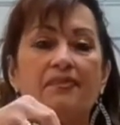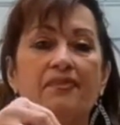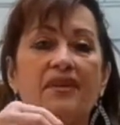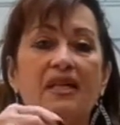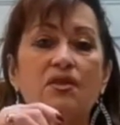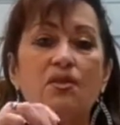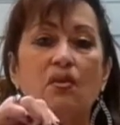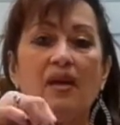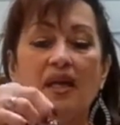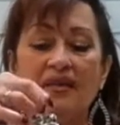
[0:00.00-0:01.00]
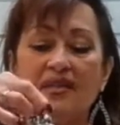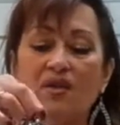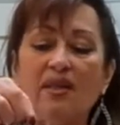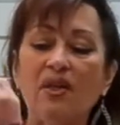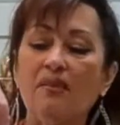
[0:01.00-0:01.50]
That's all. There's
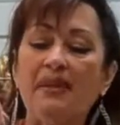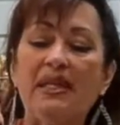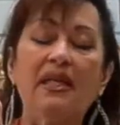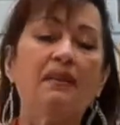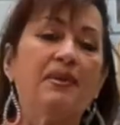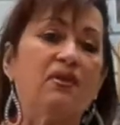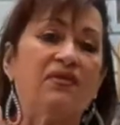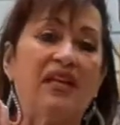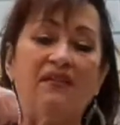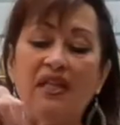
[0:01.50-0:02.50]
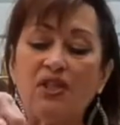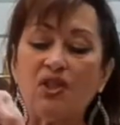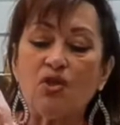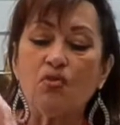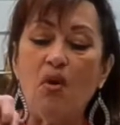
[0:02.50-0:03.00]
only going to be a little bit of leg.
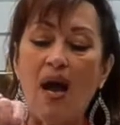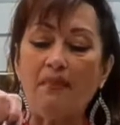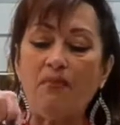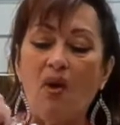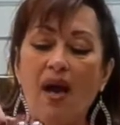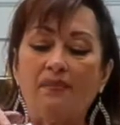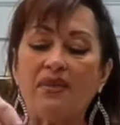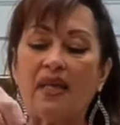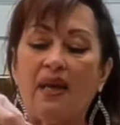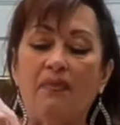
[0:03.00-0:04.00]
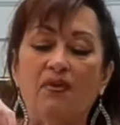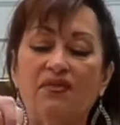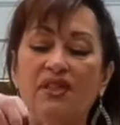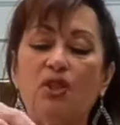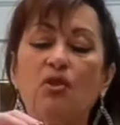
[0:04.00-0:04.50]
Just wipe, take a couple of
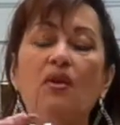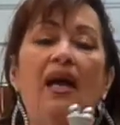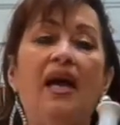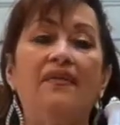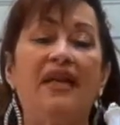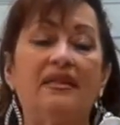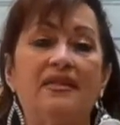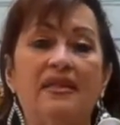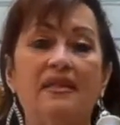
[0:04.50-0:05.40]
tissue, and that's it.